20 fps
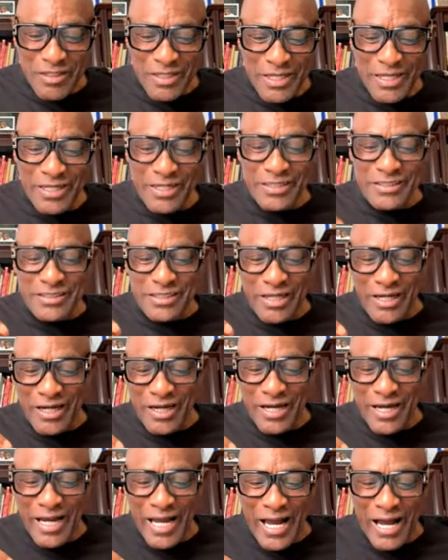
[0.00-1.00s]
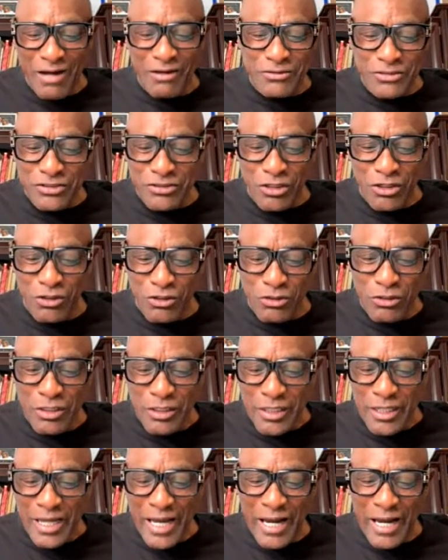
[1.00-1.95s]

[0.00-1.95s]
It is a household